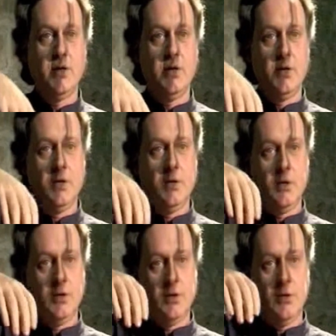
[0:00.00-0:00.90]
The
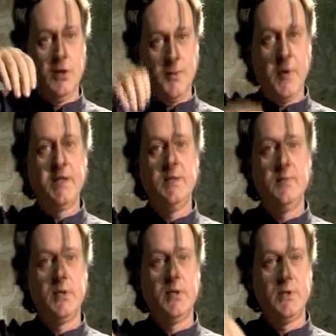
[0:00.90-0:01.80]
capture ring formed
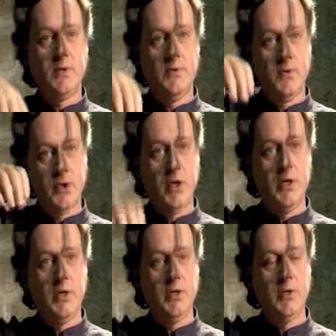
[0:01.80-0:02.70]
by these fingers
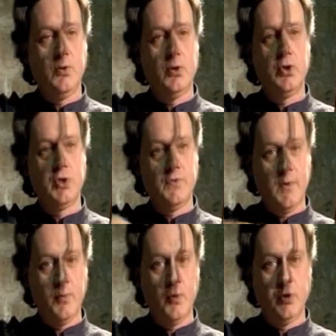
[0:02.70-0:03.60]
alone